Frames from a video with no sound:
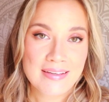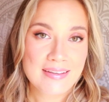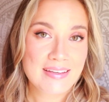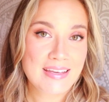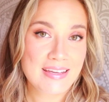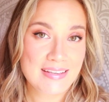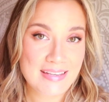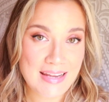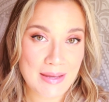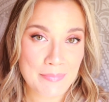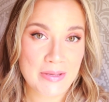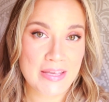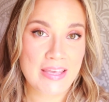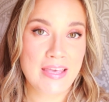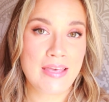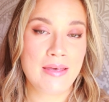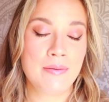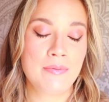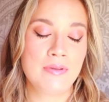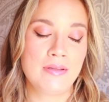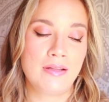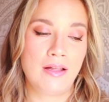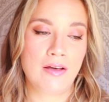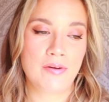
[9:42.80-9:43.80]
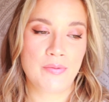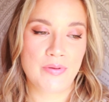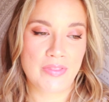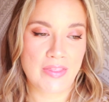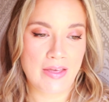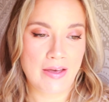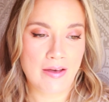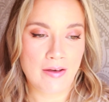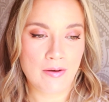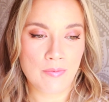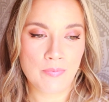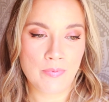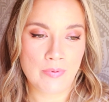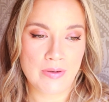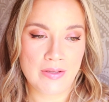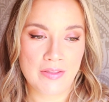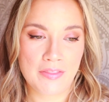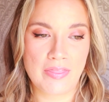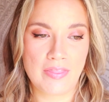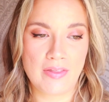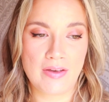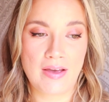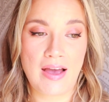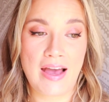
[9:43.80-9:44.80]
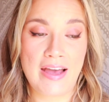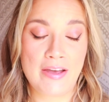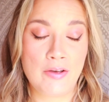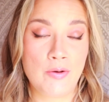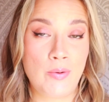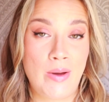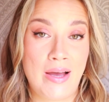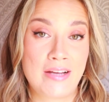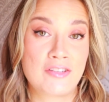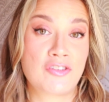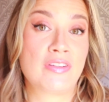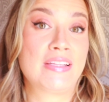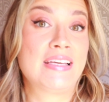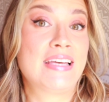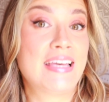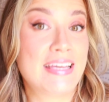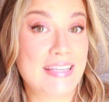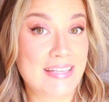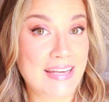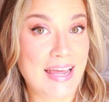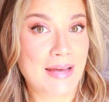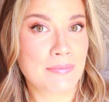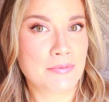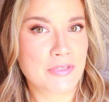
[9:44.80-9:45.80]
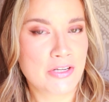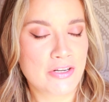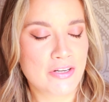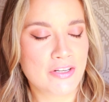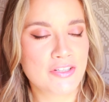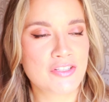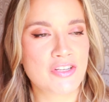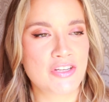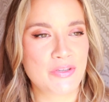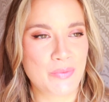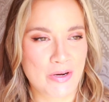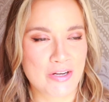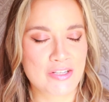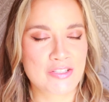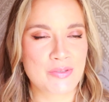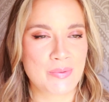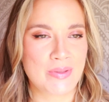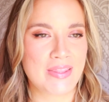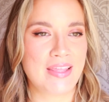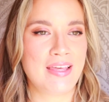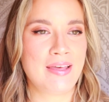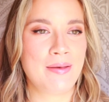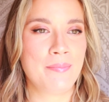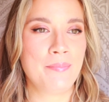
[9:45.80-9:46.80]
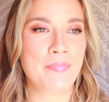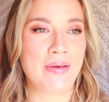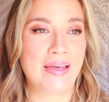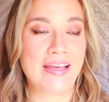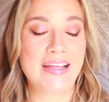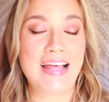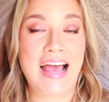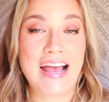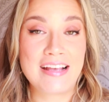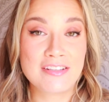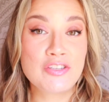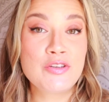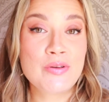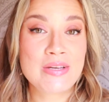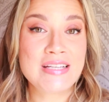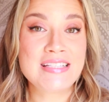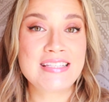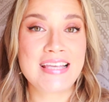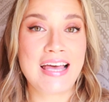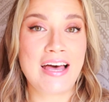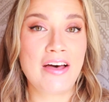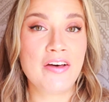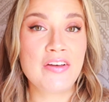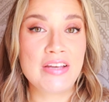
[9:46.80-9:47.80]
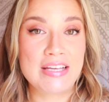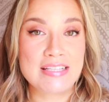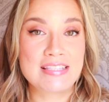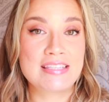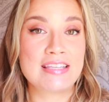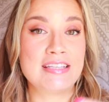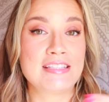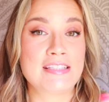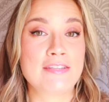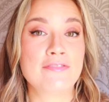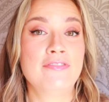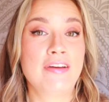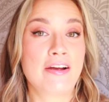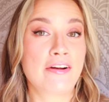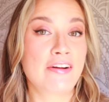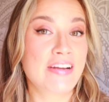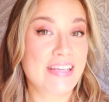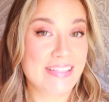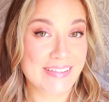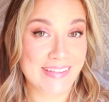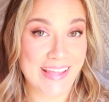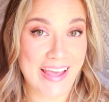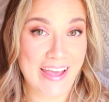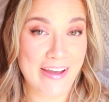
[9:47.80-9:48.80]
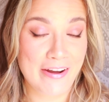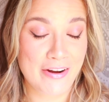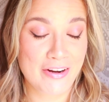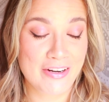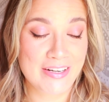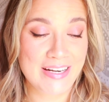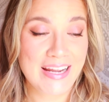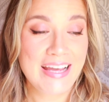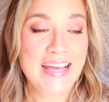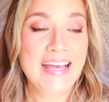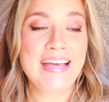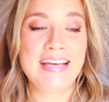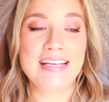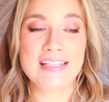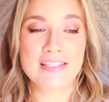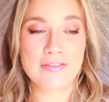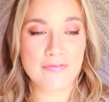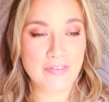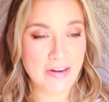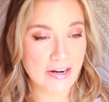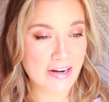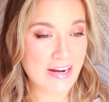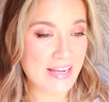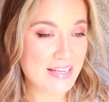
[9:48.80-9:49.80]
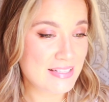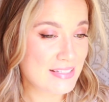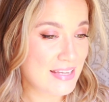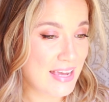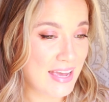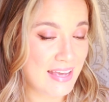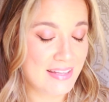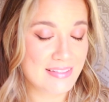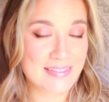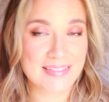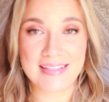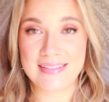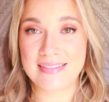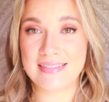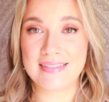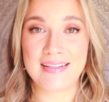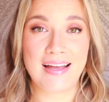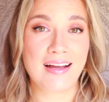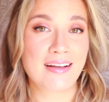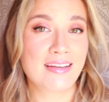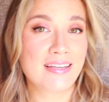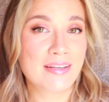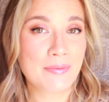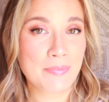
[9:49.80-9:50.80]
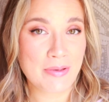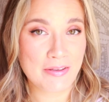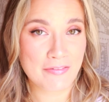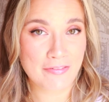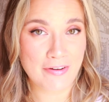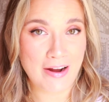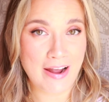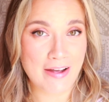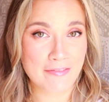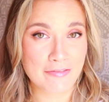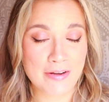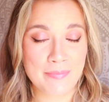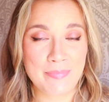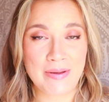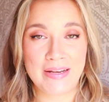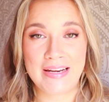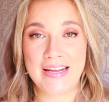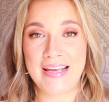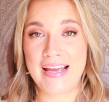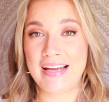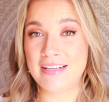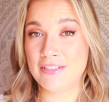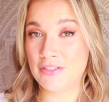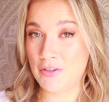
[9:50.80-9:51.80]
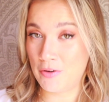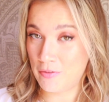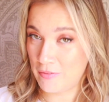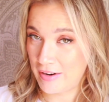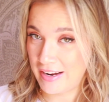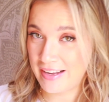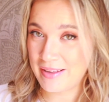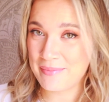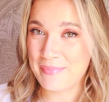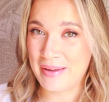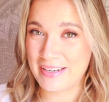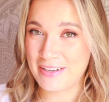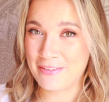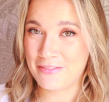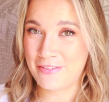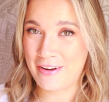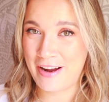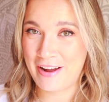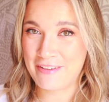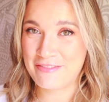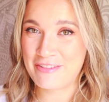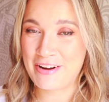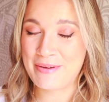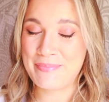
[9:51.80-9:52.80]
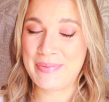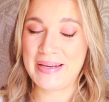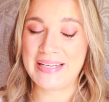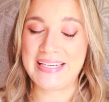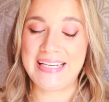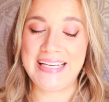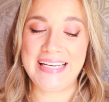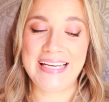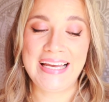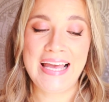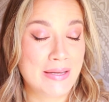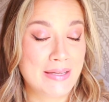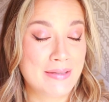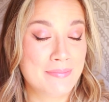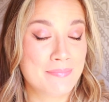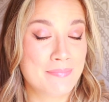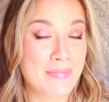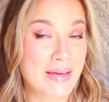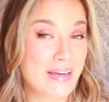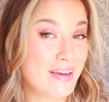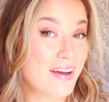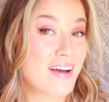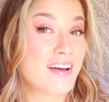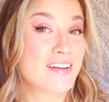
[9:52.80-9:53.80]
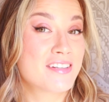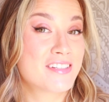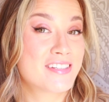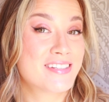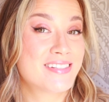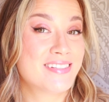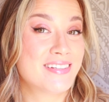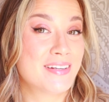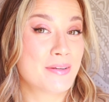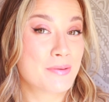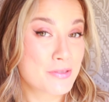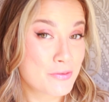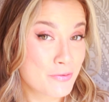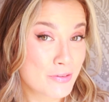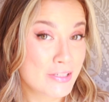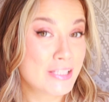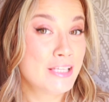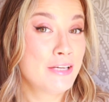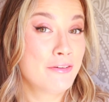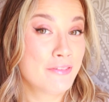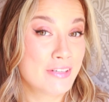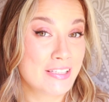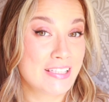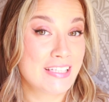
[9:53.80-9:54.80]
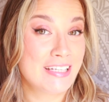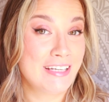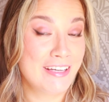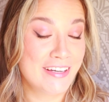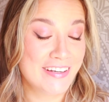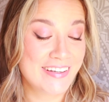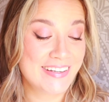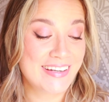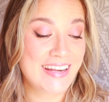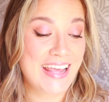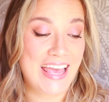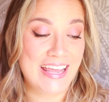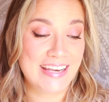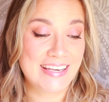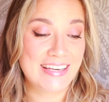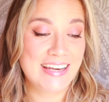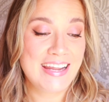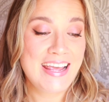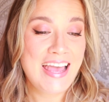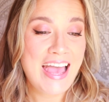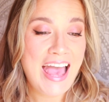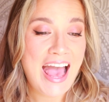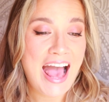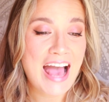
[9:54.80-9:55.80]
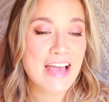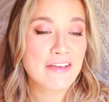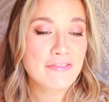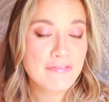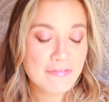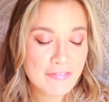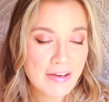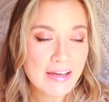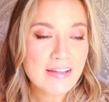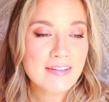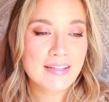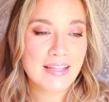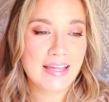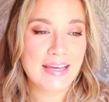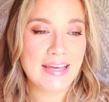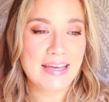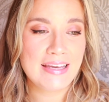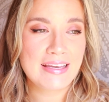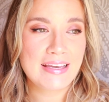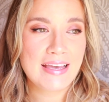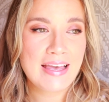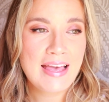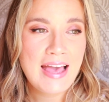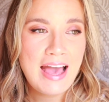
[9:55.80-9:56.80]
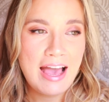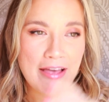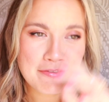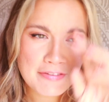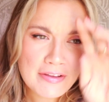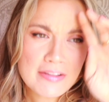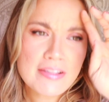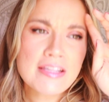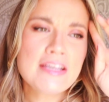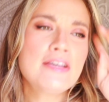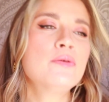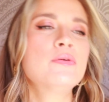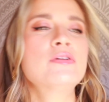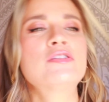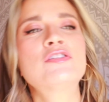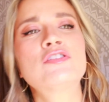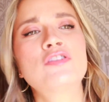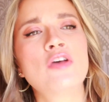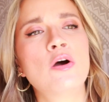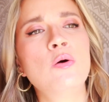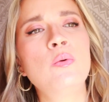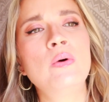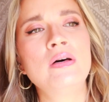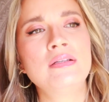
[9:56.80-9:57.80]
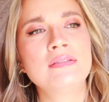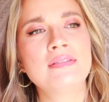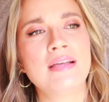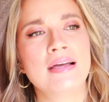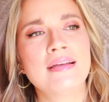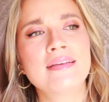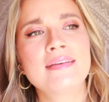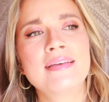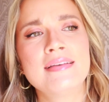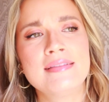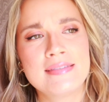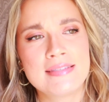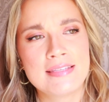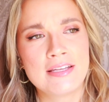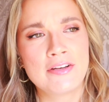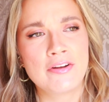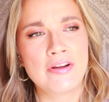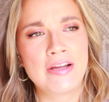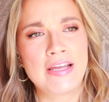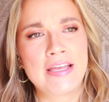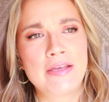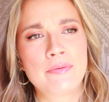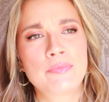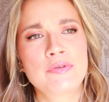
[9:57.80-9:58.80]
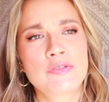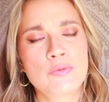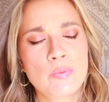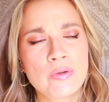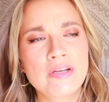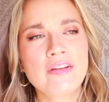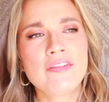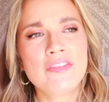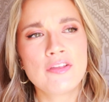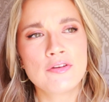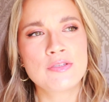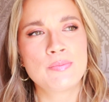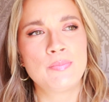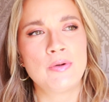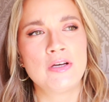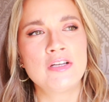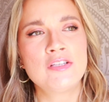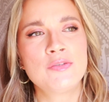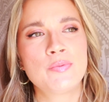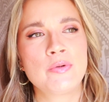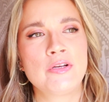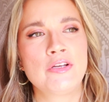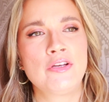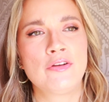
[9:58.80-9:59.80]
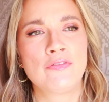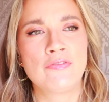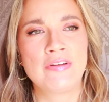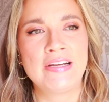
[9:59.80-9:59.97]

kidnapping him along with the help with the guy who actually kidnapped her. She works with him. But as you can tell, it's very layered. It's very intense. It's not going to be for everybody. I don't recommend it for everybody. But my gosh, it was really, really good. And I felt like it was so well done considering. It was one of those books where you're